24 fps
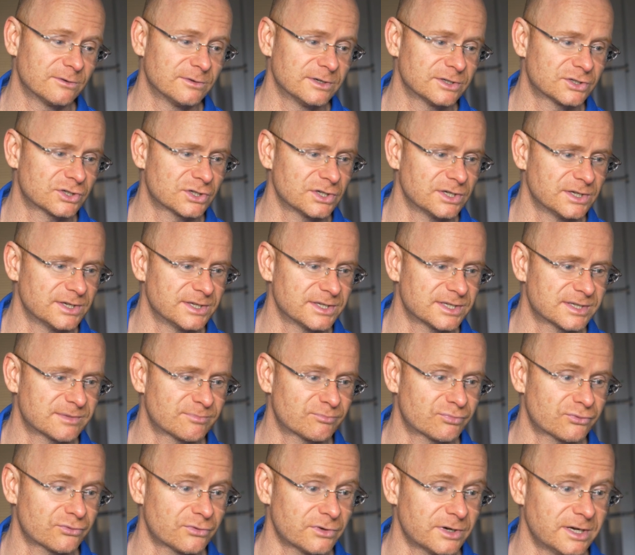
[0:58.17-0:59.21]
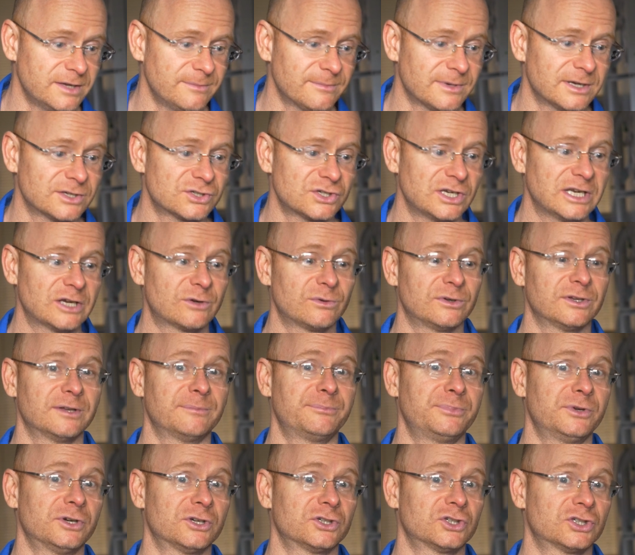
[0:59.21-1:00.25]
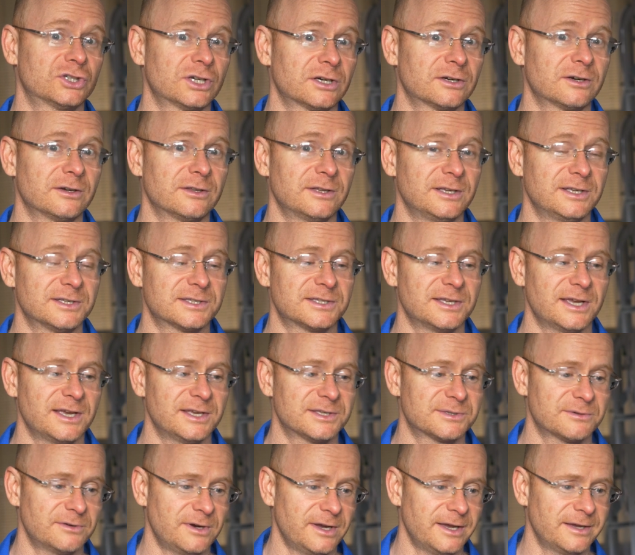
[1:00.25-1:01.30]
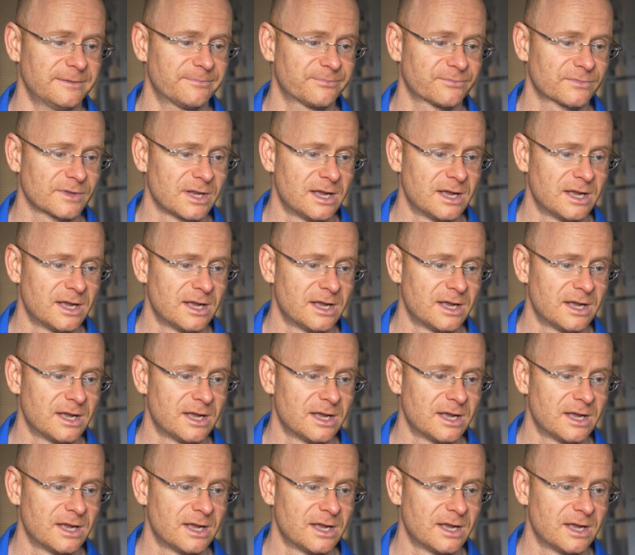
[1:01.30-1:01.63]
which is pretty much equal to pure sugar these days, right?